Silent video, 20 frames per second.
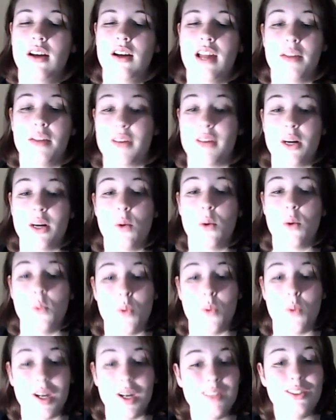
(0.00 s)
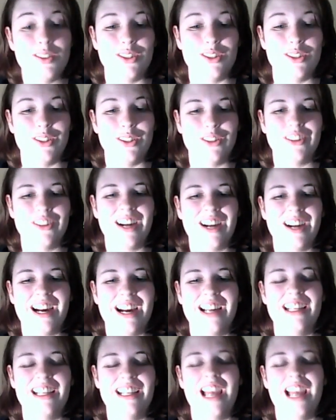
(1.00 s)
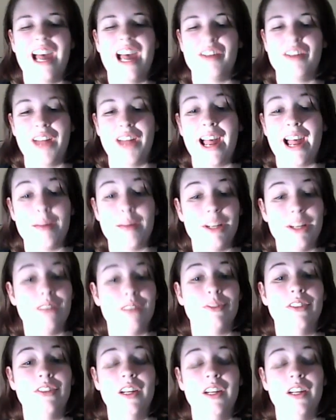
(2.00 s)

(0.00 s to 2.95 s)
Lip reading: if I don't want to, I have a habit of